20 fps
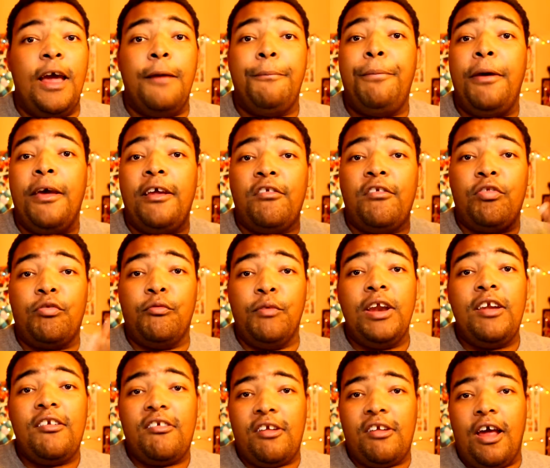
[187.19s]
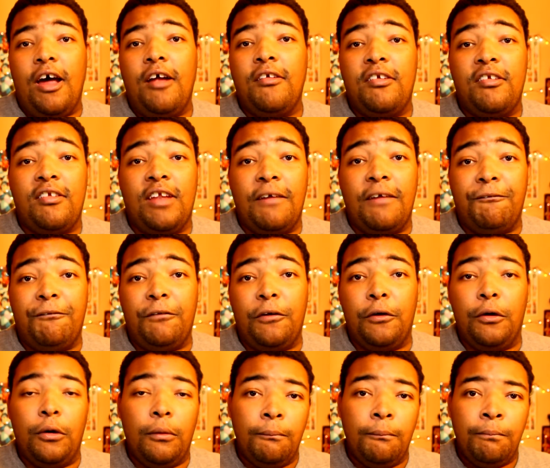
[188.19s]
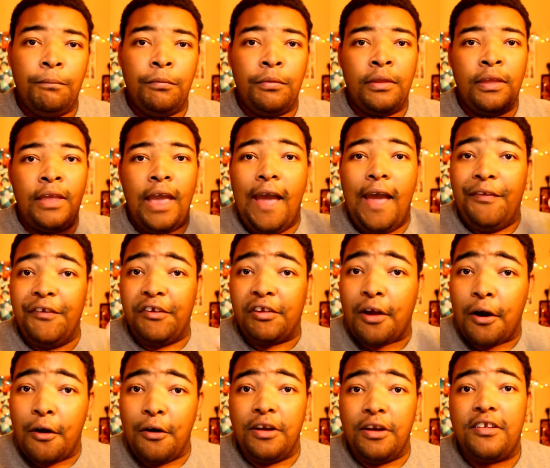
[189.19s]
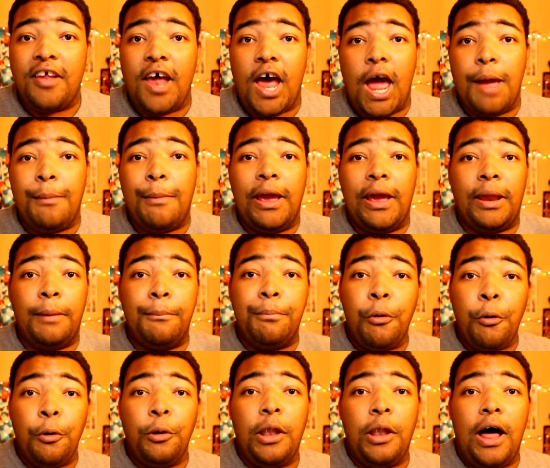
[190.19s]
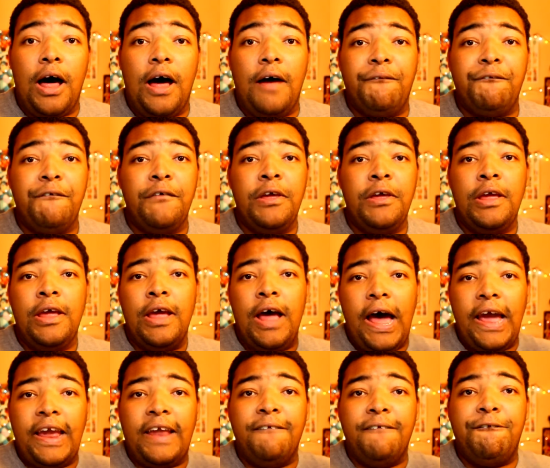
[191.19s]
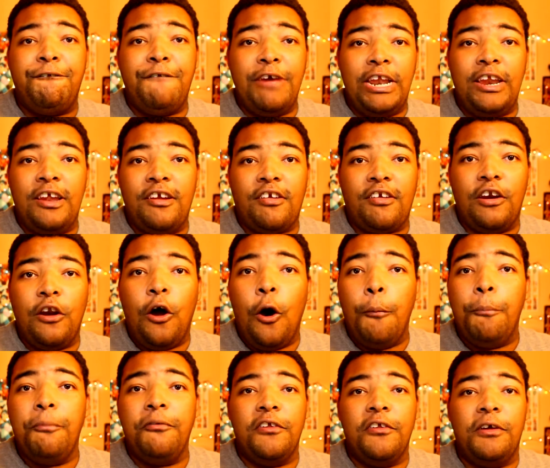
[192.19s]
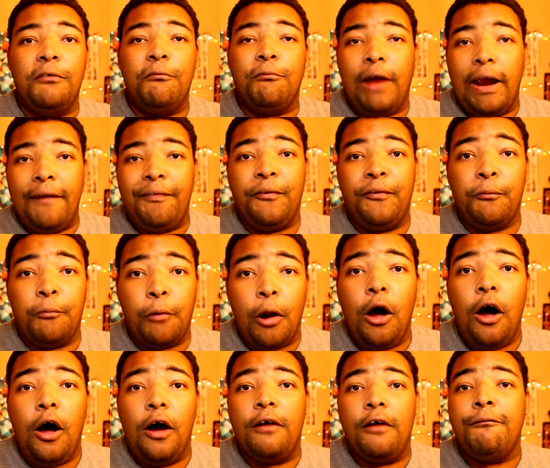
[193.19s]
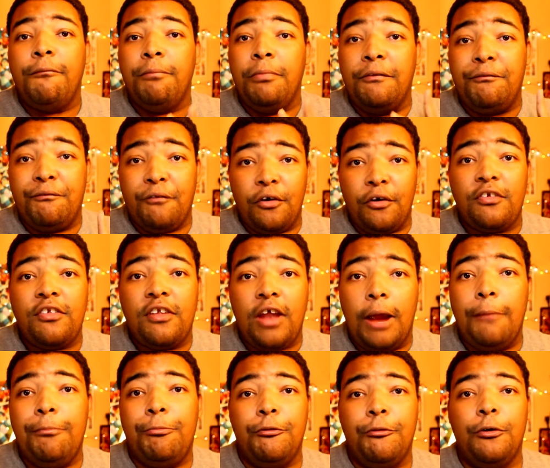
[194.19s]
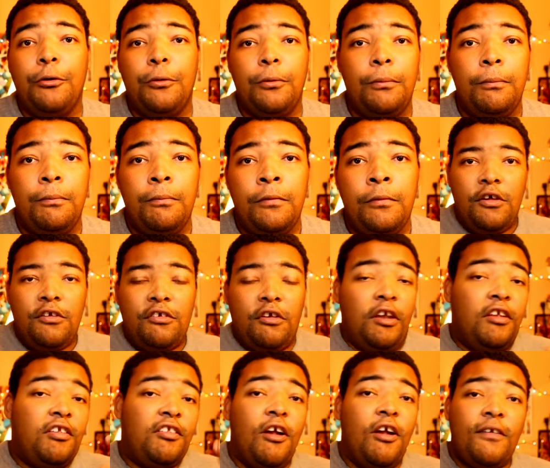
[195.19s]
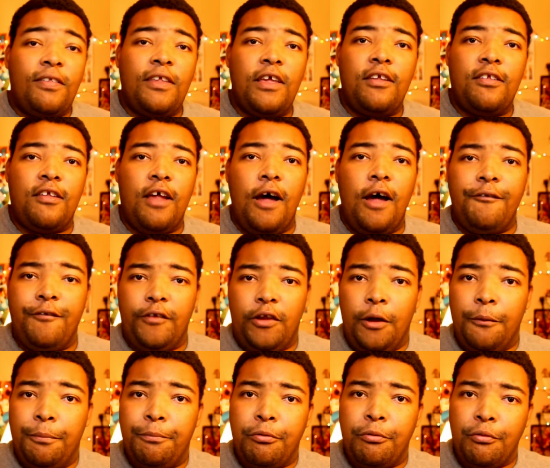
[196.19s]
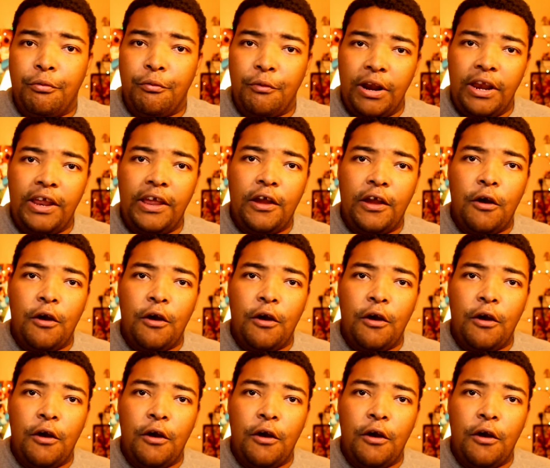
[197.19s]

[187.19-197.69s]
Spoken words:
So I'd say the lighting for this one actually isn't too bad. I think it's a little too orange in spots because I used that orange bulb again. But this is like the first episode where I started actually using like